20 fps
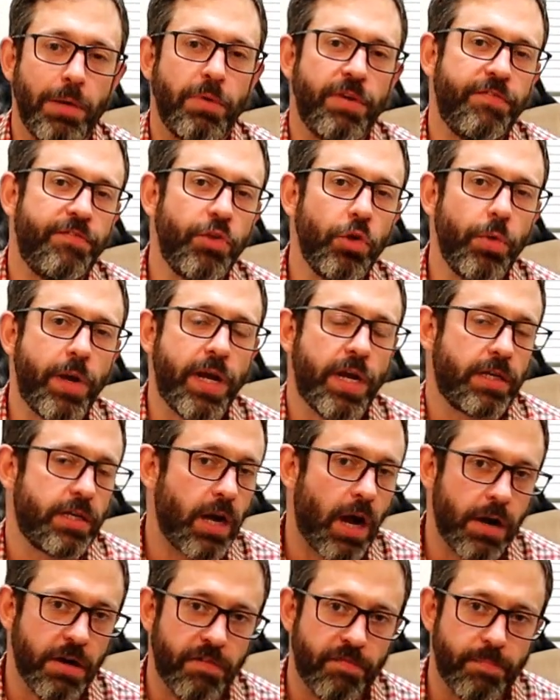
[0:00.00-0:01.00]
reviewing a
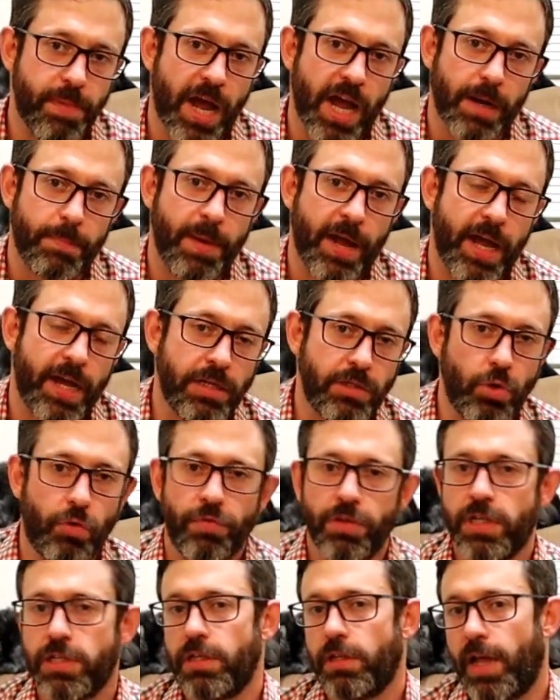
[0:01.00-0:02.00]
ton of backpacks over
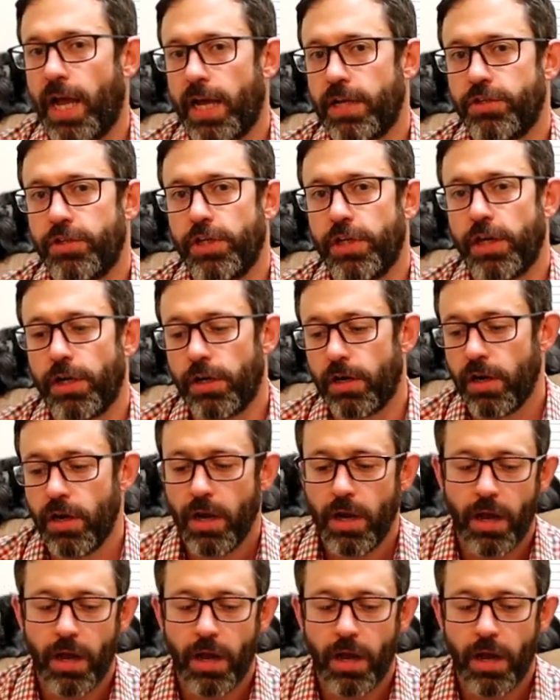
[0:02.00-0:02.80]
this last year,